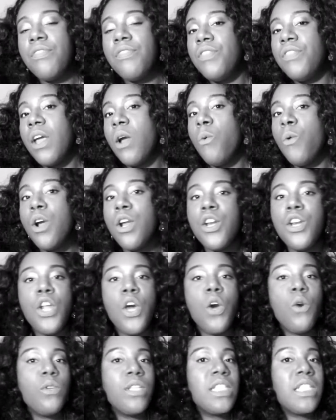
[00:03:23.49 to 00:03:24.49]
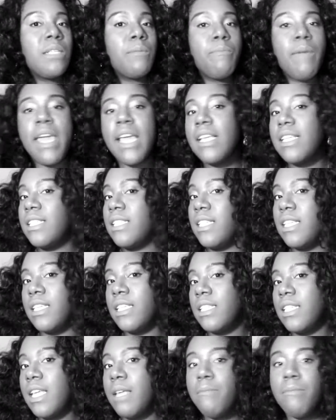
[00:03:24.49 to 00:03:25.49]
There were no
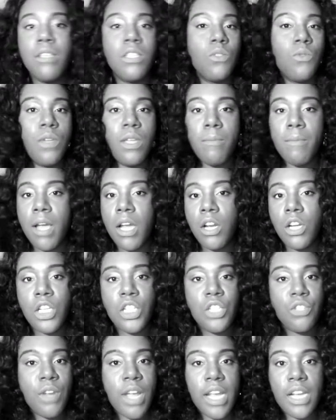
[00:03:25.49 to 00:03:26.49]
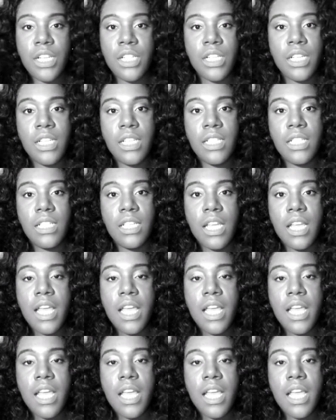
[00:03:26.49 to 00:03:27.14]
spaces in between my contractions.